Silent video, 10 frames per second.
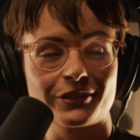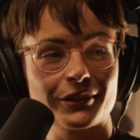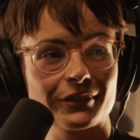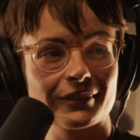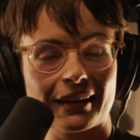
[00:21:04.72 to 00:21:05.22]

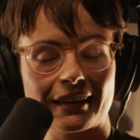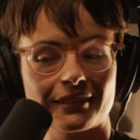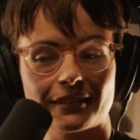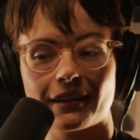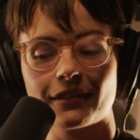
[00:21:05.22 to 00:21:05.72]
you.
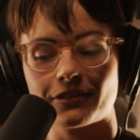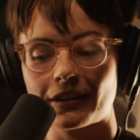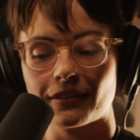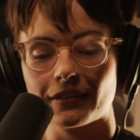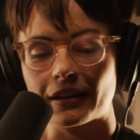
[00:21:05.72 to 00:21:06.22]
And I
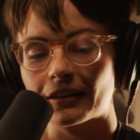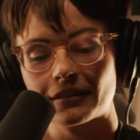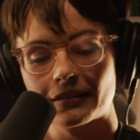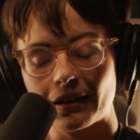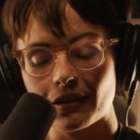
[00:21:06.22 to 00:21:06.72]
found
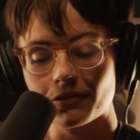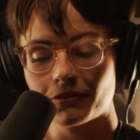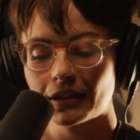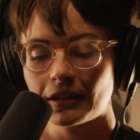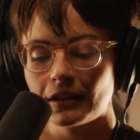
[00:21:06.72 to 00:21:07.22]
I
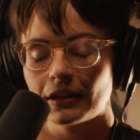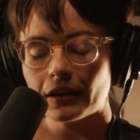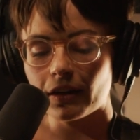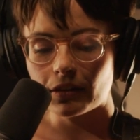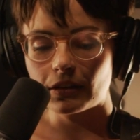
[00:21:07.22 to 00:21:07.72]

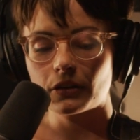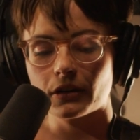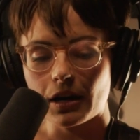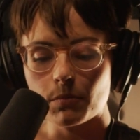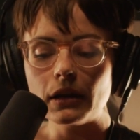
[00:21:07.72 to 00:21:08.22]
think you
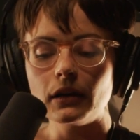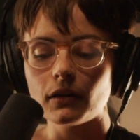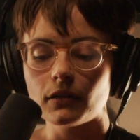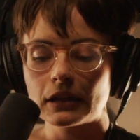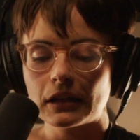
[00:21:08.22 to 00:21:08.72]
come
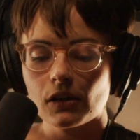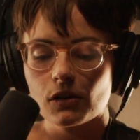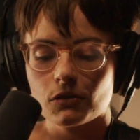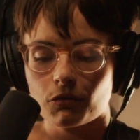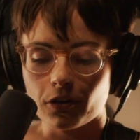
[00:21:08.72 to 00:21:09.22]
in
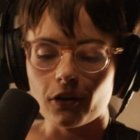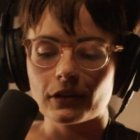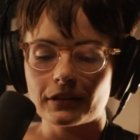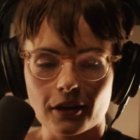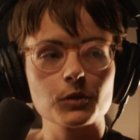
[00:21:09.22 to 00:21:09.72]
very
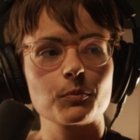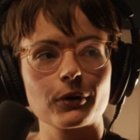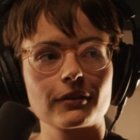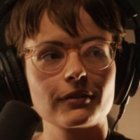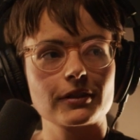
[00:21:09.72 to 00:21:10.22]

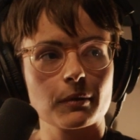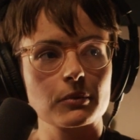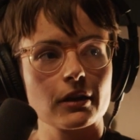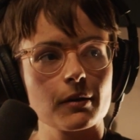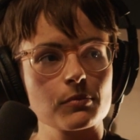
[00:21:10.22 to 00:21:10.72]
desperate
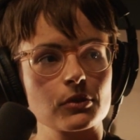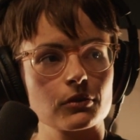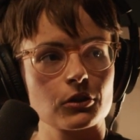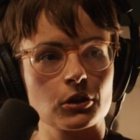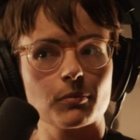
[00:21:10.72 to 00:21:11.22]
sometimes
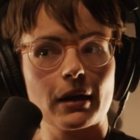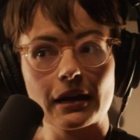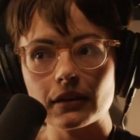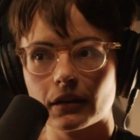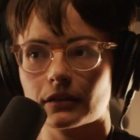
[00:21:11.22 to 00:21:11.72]
to
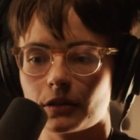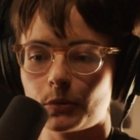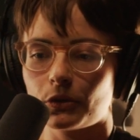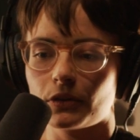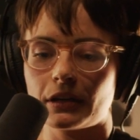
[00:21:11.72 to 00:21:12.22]
make that
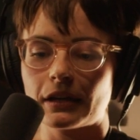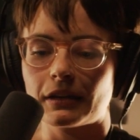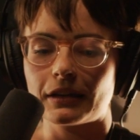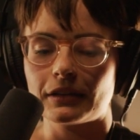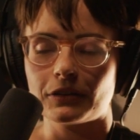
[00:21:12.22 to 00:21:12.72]
community, and
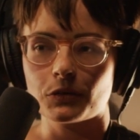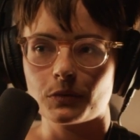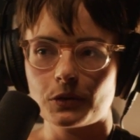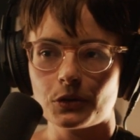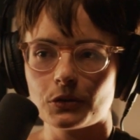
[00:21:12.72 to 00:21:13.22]
then
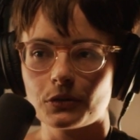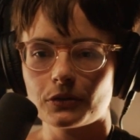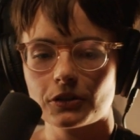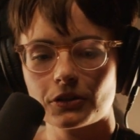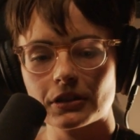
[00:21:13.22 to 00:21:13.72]
you
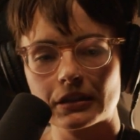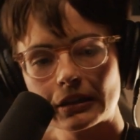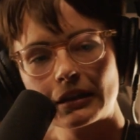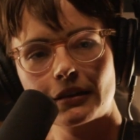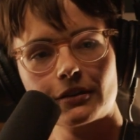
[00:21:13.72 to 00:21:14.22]
just
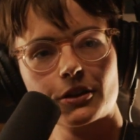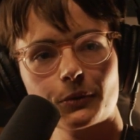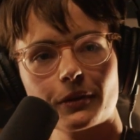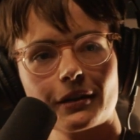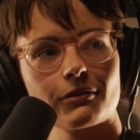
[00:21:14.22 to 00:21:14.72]
lean into
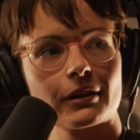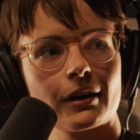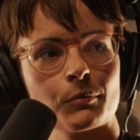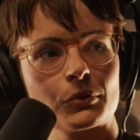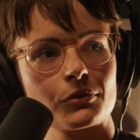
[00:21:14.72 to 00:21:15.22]
whatever
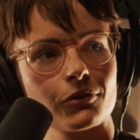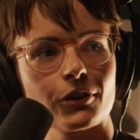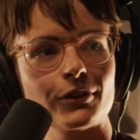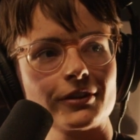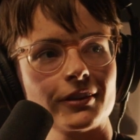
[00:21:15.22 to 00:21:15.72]
comes
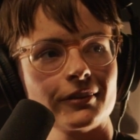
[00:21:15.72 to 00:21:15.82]
first,